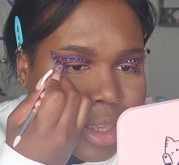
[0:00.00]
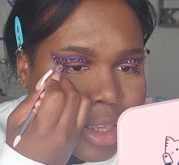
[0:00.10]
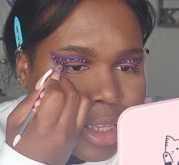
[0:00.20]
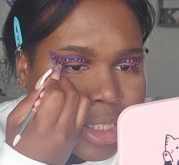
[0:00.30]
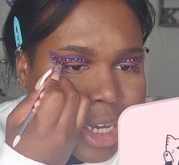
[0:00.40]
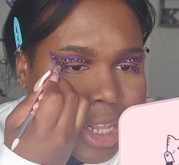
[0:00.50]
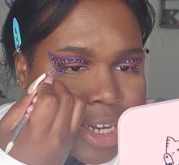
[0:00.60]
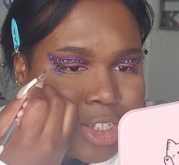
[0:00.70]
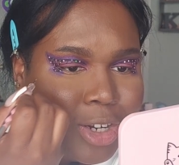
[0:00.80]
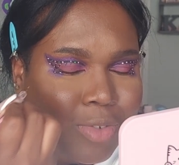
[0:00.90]
It's kind of
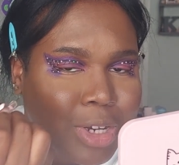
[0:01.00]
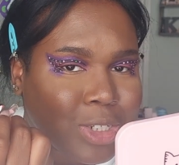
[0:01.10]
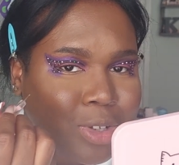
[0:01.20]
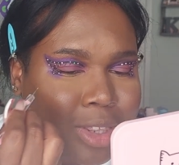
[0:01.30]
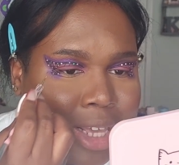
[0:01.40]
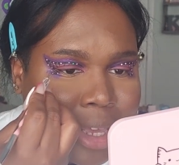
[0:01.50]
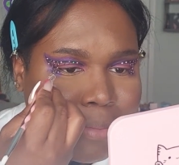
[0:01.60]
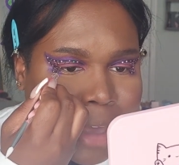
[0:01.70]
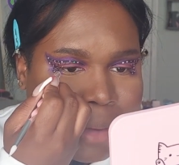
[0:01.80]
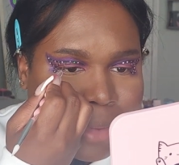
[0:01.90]
like a generational thing.
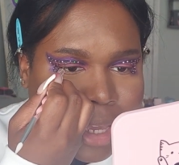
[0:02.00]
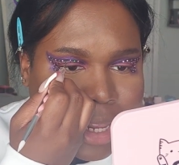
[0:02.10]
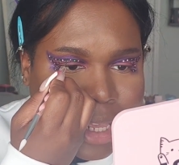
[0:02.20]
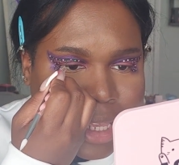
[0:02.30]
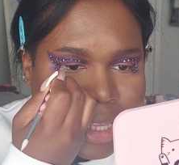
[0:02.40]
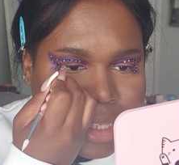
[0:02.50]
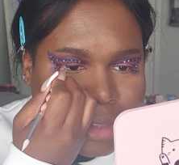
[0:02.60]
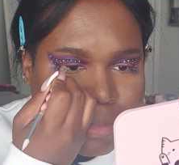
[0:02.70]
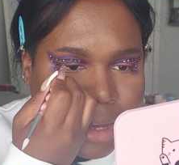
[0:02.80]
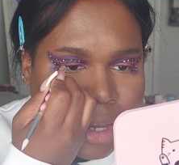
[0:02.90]
Batman
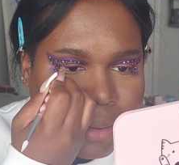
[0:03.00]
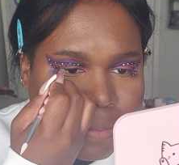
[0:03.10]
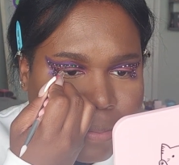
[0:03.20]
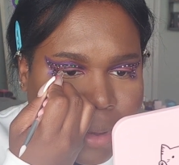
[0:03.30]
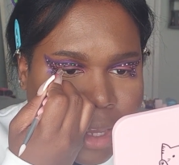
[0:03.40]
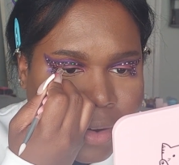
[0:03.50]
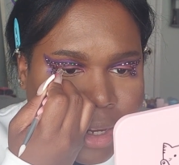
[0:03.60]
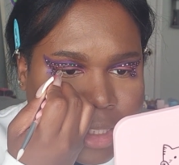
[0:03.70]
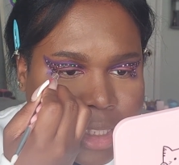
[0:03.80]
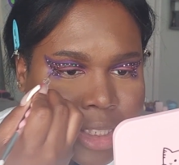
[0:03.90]
is my
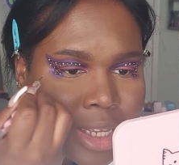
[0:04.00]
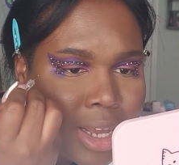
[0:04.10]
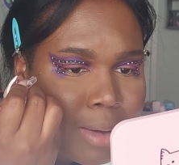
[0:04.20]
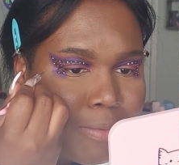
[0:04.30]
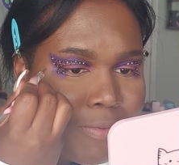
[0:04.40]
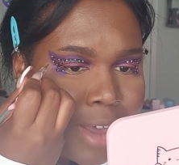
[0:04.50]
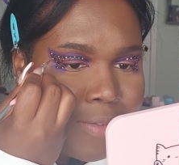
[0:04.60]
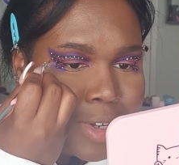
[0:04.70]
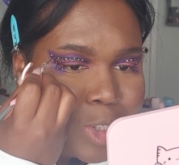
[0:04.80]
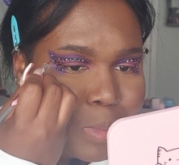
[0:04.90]
parents'
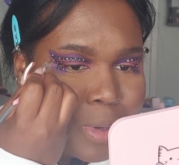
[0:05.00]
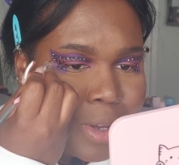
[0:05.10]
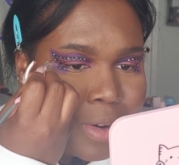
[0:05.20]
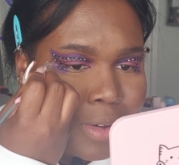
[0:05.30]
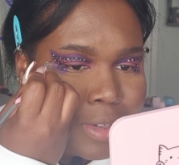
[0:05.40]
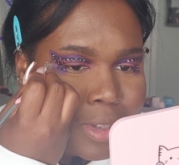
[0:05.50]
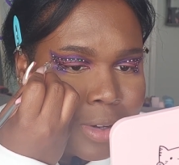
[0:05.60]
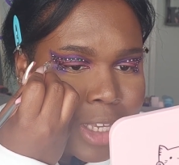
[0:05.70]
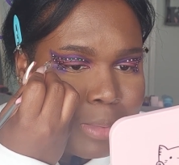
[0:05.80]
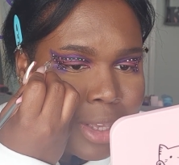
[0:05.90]
favorite superhero,
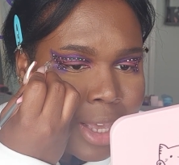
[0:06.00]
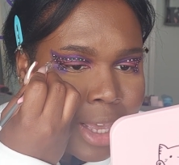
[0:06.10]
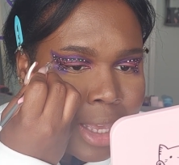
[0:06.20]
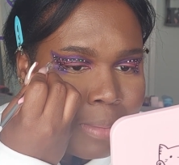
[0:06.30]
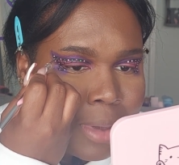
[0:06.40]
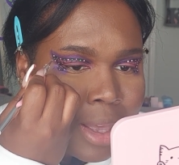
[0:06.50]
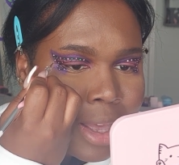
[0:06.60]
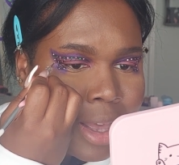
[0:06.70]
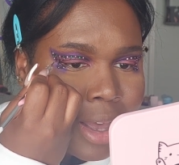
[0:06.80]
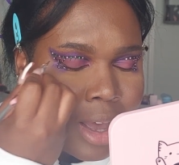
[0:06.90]
so he became
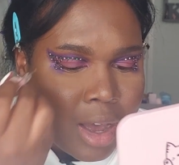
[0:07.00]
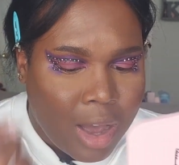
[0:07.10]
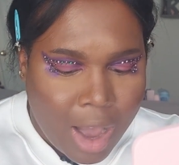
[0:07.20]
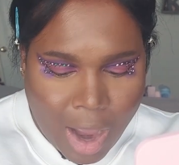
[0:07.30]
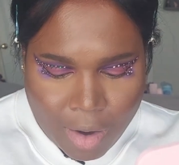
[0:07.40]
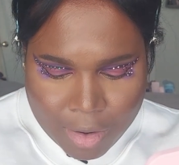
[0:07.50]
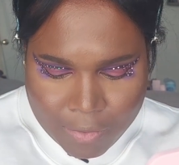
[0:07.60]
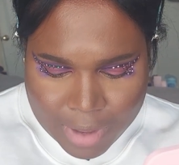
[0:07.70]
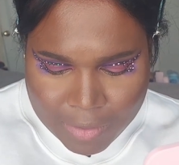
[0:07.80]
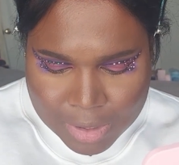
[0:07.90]
our
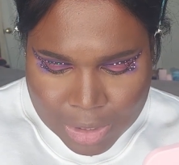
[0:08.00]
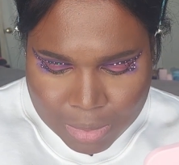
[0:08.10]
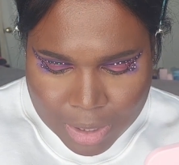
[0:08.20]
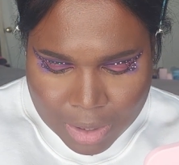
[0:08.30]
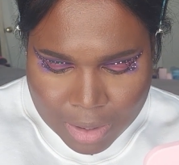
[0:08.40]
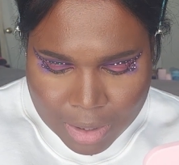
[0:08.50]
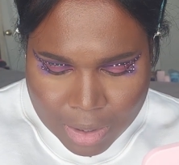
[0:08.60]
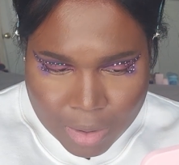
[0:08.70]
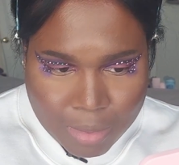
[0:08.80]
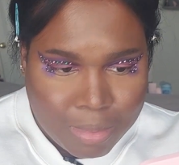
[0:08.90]
favorite
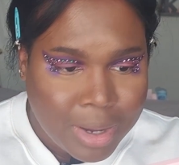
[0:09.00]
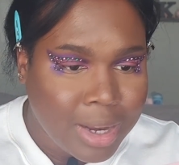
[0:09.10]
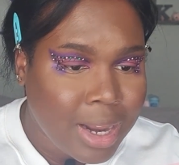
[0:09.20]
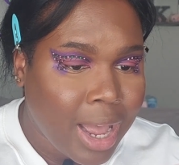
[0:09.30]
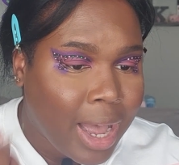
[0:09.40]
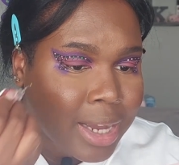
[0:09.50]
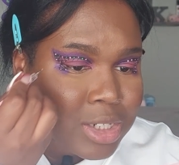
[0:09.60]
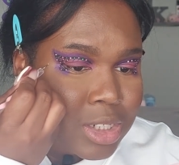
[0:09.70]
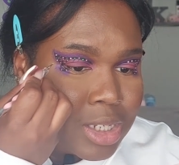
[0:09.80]
superhero, but I